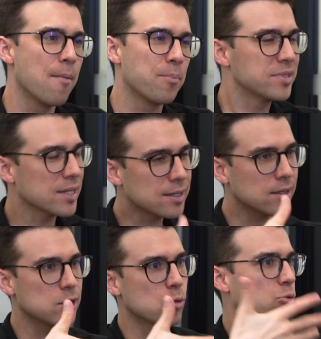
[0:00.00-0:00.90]

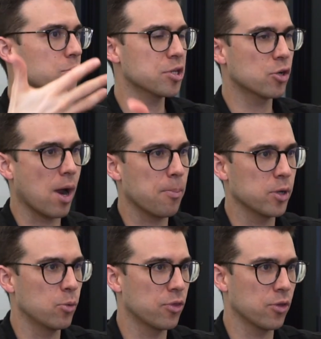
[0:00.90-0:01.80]
Particularly, you were also
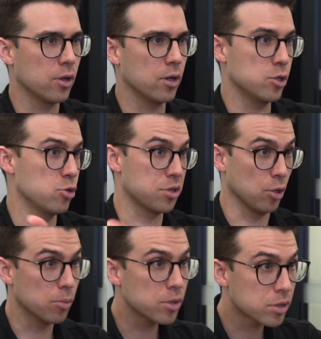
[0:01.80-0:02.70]
grappling with a new
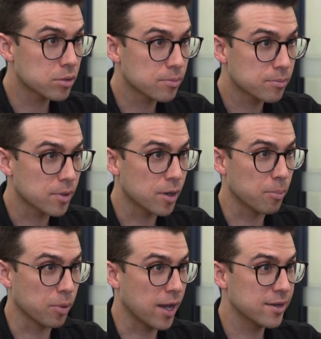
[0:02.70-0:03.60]
syllabus
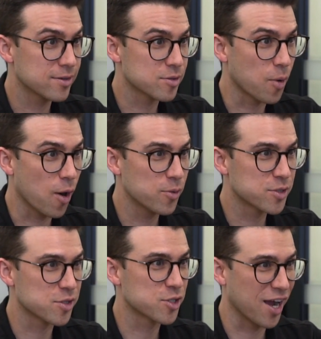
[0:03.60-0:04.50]
at play as well,
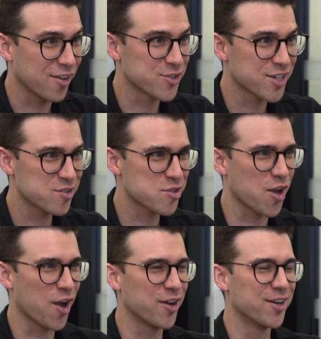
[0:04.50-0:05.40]
which is challenging.
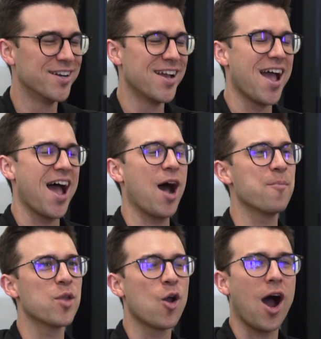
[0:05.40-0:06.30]
So
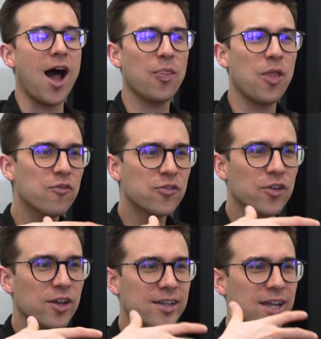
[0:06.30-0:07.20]
I'd love
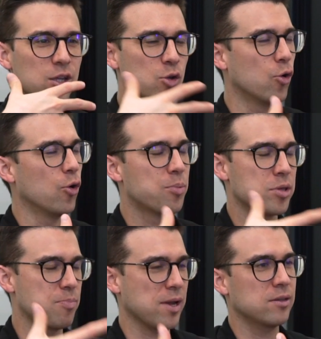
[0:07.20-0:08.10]
to get your
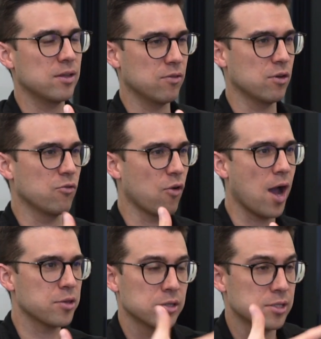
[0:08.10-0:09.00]
perspective and
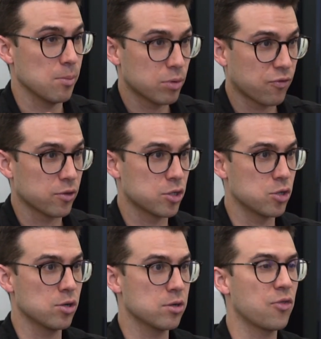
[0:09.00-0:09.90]
advice and tips for
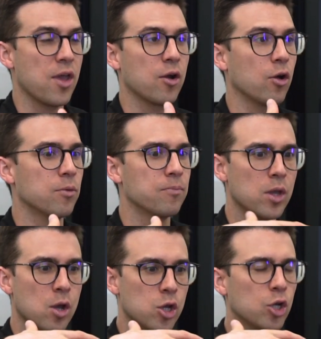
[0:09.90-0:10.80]
students then on,
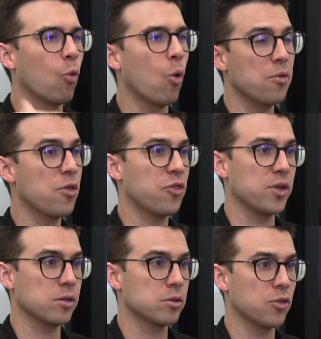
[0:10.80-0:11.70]
you know, what were the
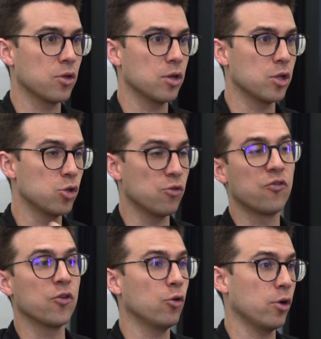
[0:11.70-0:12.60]
things that you
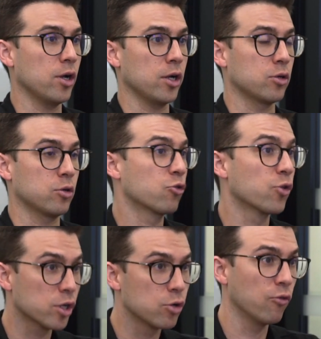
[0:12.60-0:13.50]
feel are
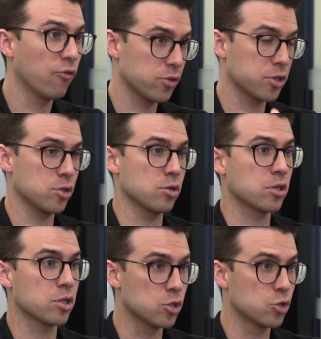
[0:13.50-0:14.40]
critical for
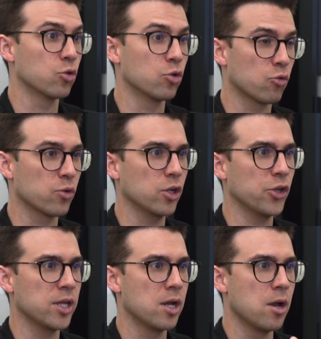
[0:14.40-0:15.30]
students to do to
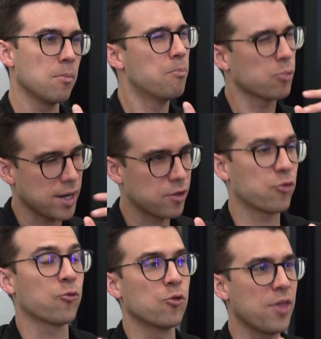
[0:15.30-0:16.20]
really break
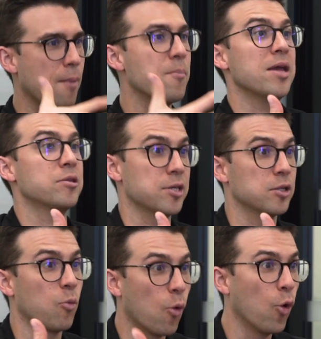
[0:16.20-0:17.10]
through that band
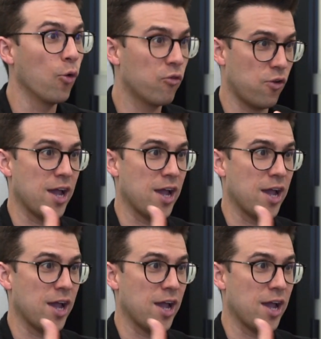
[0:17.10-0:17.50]
6 wall for